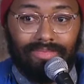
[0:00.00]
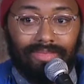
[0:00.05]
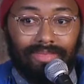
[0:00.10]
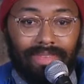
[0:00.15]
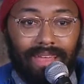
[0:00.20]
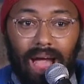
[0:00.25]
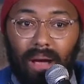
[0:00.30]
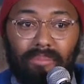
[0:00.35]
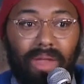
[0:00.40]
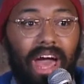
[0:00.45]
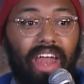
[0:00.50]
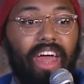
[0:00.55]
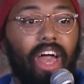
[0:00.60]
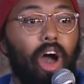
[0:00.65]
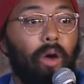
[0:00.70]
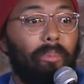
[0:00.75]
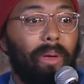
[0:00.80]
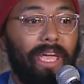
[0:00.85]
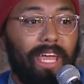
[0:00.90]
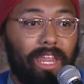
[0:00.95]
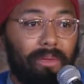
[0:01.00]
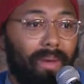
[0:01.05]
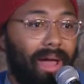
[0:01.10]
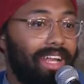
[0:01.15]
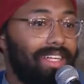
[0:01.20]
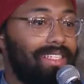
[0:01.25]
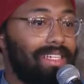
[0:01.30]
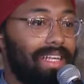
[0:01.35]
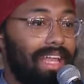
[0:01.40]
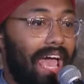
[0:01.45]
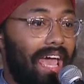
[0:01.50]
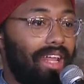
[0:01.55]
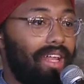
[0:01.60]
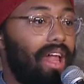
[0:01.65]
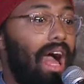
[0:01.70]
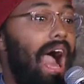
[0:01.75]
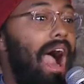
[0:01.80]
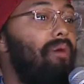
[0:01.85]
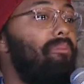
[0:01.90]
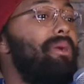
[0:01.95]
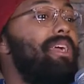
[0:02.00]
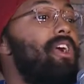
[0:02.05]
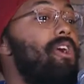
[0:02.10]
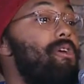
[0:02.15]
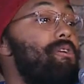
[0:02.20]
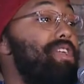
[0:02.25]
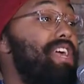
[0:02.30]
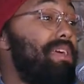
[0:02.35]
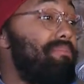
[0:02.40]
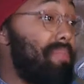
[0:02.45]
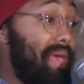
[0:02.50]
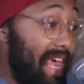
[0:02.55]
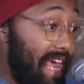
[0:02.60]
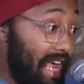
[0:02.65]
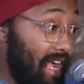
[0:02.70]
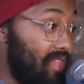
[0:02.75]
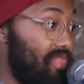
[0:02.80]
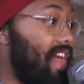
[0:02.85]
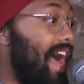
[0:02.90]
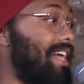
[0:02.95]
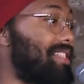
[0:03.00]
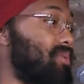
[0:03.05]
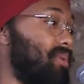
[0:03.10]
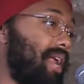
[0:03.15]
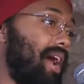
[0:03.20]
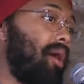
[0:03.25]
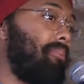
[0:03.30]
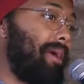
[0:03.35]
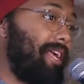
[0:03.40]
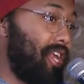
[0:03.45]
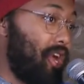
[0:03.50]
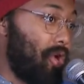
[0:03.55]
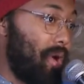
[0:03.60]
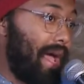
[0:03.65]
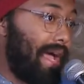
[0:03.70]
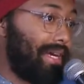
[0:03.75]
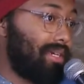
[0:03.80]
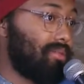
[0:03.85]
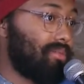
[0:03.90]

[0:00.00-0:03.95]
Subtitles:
I'm not helping anybody tonight. I'll be hurting me. That's what I'll be doing.